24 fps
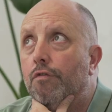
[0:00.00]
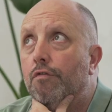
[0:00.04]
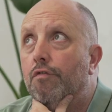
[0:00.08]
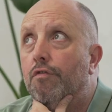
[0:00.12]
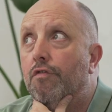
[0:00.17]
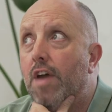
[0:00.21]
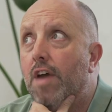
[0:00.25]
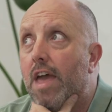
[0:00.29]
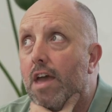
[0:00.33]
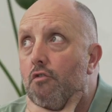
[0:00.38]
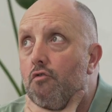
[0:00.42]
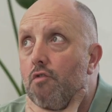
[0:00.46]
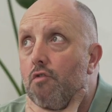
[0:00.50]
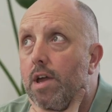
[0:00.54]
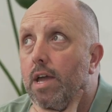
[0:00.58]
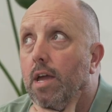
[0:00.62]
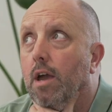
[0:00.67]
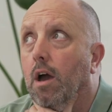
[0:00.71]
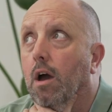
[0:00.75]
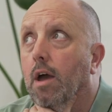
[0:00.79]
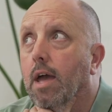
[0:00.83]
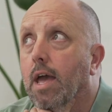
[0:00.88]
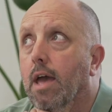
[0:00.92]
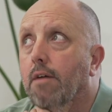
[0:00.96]

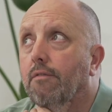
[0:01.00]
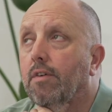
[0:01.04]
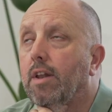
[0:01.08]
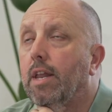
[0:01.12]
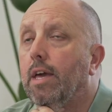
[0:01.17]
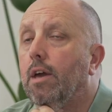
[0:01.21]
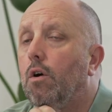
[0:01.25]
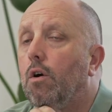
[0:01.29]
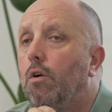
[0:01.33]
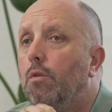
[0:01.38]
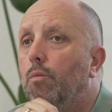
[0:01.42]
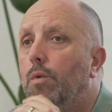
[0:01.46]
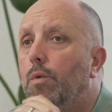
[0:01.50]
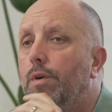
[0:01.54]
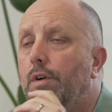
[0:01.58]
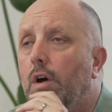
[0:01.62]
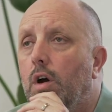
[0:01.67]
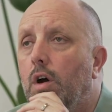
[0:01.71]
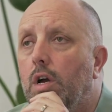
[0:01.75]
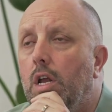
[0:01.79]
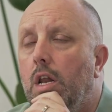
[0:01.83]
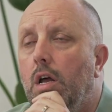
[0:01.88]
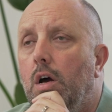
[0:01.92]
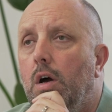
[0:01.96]
very heavily on with
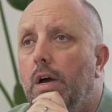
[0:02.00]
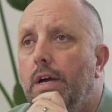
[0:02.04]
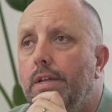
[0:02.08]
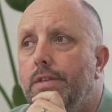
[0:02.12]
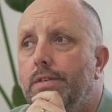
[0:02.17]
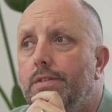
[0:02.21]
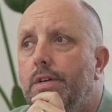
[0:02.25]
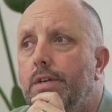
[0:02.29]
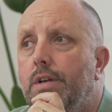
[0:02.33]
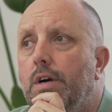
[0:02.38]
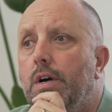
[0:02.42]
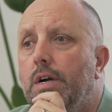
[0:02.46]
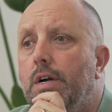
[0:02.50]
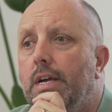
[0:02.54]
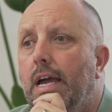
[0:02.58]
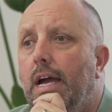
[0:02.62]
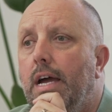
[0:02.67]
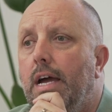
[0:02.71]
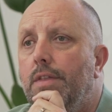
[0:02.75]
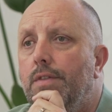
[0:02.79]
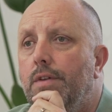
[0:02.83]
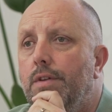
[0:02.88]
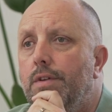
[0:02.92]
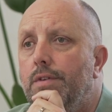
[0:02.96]
our clients and our
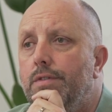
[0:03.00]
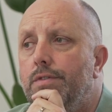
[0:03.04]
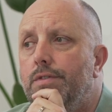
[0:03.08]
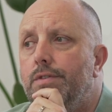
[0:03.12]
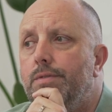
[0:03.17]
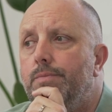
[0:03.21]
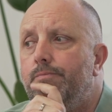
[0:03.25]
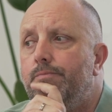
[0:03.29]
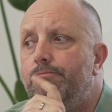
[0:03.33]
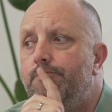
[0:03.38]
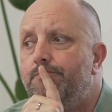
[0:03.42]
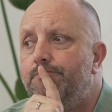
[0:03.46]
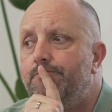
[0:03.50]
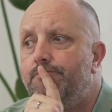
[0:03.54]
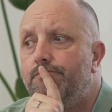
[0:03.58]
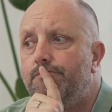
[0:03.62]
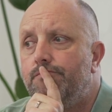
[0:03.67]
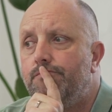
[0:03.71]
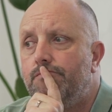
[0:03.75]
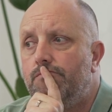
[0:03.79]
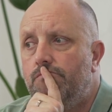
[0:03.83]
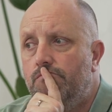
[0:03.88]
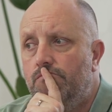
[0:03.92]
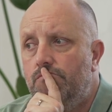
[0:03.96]
candidates
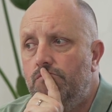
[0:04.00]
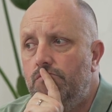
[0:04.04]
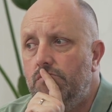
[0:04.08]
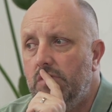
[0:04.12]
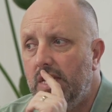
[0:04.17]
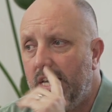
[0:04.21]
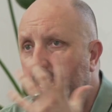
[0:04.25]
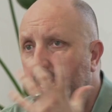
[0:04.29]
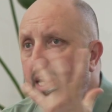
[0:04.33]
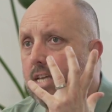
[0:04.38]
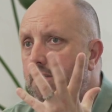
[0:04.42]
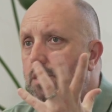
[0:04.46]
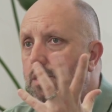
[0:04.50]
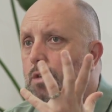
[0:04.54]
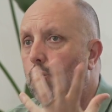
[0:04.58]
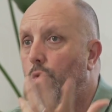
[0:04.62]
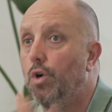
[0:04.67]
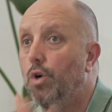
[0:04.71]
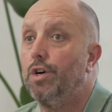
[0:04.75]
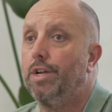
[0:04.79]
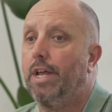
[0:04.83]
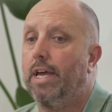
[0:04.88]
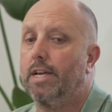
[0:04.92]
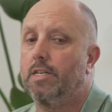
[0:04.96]
is the
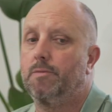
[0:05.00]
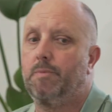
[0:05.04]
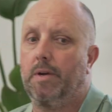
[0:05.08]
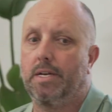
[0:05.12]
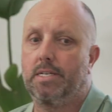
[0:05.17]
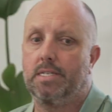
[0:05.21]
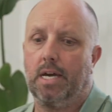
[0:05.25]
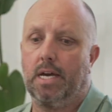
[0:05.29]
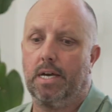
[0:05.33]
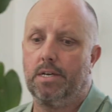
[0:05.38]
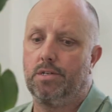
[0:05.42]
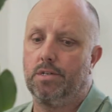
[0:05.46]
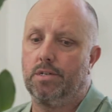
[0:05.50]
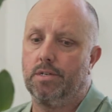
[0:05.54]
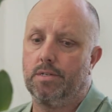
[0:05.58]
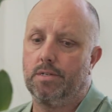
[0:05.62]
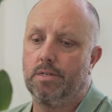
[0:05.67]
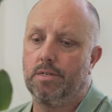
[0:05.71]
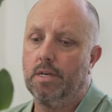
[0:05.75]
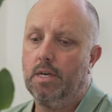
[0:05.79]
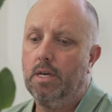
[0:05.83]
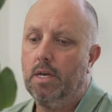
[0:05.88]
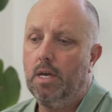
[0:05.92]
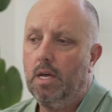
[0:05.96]
word
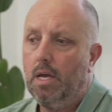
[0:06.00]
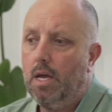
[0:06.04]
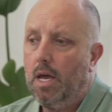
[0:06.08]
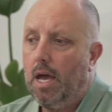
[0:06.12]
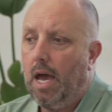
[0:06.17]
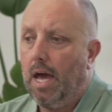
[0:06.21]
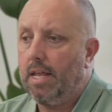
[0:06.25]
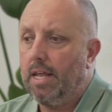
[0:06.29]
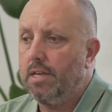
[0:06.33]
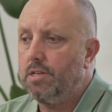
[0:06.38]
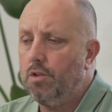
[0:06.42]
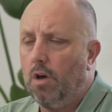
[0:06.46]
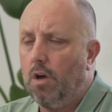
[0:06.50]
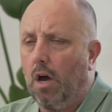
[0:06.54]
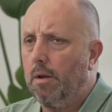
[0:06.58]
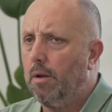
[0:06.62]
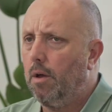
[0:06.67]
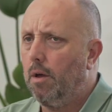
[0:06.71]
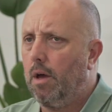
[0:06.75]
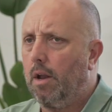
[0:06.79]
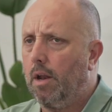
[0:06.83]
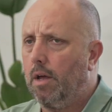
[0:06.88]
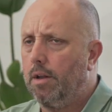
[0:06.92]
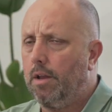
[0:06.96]
expectations. And it's not,
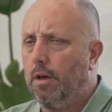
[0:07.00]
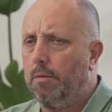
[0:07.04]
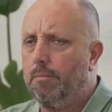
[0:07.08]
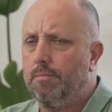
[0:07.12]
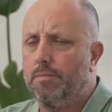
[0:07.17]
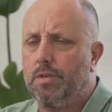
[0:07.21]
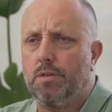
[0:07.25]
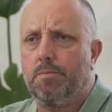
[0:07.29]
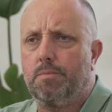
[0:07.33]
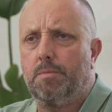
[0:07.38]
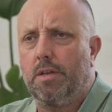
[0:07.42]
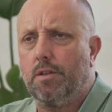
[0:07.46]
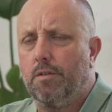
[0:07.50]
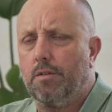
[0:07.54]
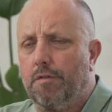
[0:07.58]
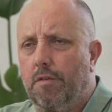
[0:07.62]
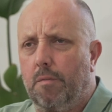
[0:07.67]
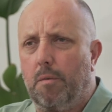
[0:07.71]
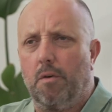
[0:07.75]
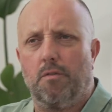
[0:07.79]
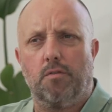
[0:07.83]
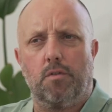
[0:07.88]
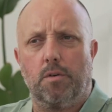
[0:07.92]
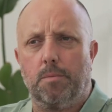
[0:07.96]
and I don't just mean
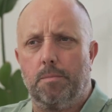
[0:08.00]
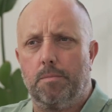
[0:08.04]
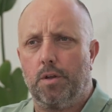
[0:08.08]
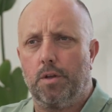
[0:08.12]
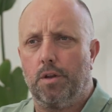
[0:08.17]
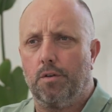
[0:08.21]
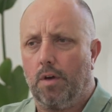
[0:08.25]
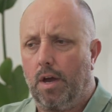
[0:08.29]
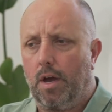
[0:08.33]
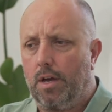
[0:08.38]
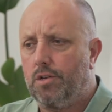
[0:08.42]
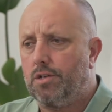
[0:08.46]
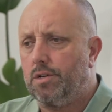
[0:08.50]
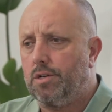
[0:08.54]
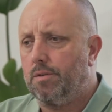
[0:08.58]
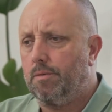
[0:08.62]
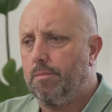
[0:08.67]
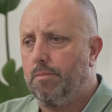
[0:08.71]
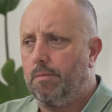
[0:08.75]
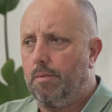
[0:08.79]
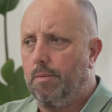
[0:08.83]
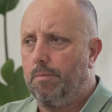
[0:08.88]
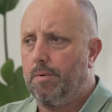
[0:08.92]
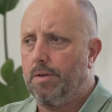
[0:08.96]
from a
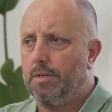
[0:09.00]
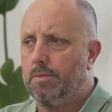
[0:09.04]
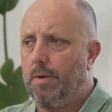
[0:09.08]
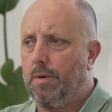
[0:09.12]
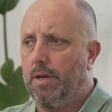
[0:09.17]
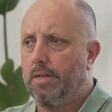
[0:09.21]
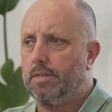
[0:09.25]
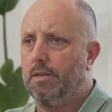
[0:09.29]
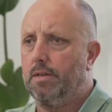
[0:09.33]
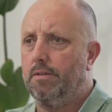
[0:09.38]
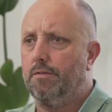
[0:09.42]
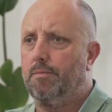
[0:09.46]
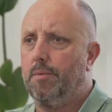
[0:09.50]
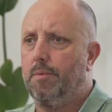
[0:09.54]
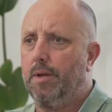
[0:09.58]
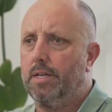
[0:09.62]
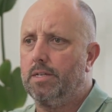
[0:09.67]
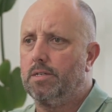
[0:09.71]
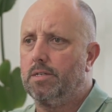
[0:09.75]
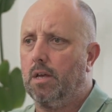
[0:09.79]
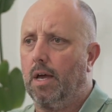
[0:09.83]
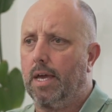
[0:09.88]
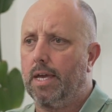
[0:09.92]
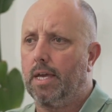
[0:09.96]
remuneration perspective, but
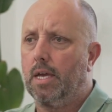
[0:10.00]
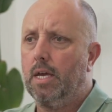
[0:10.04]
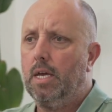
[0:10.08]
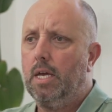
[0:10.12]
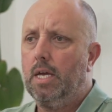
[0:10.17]
it's like,